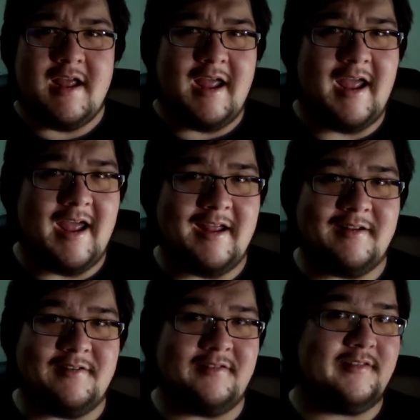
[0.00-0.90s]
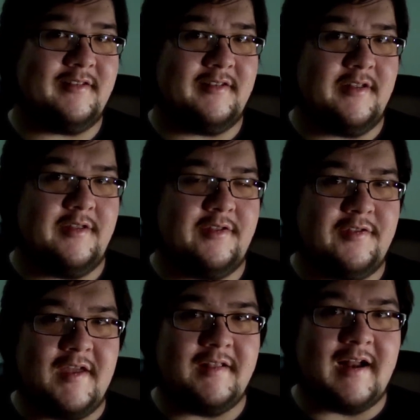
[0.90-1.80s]
and the
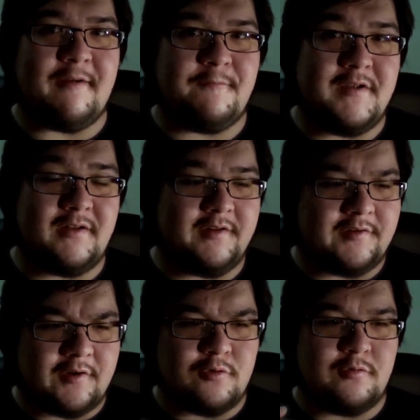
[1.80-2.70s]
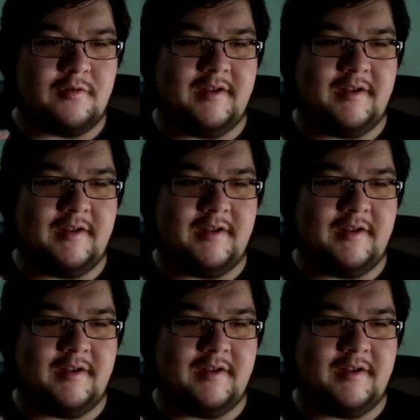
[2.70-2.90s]
thing that I feel is so